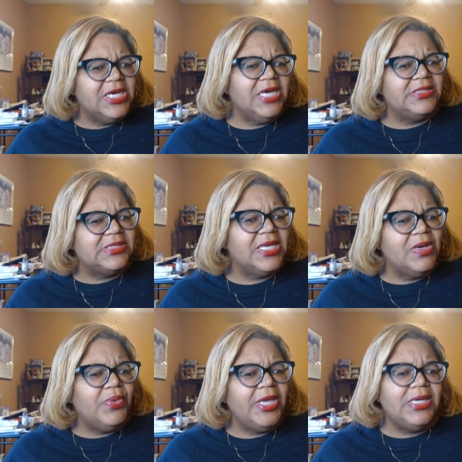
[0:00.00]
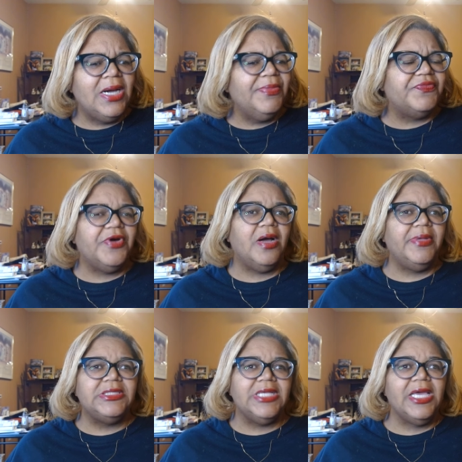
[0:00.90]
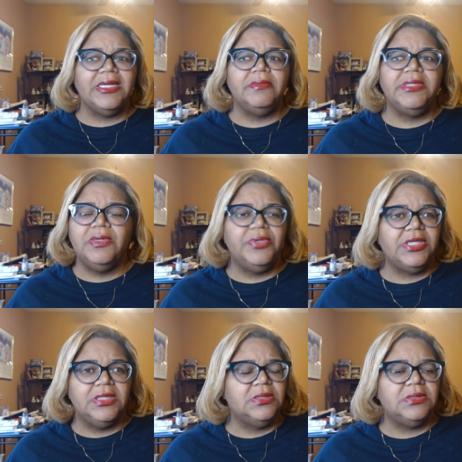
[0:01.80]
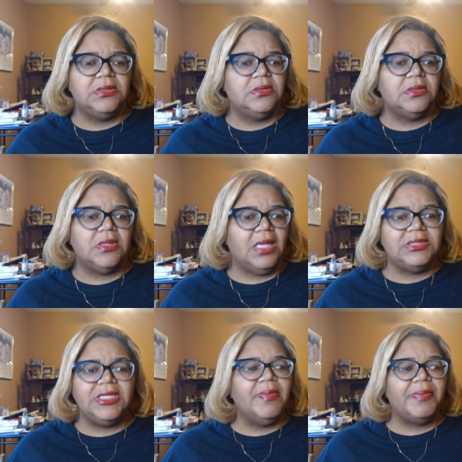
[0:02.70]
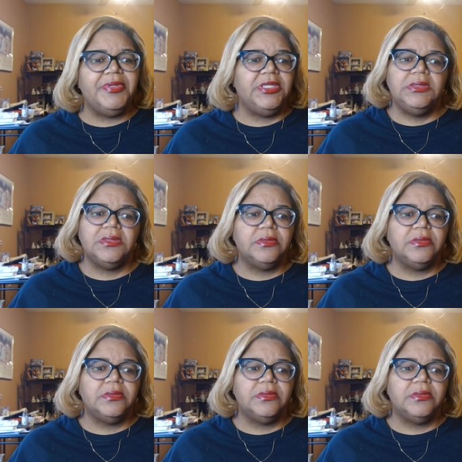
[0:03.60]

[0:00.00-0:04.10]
understand where he coming from. He said, and I'm done with this. I said my piece.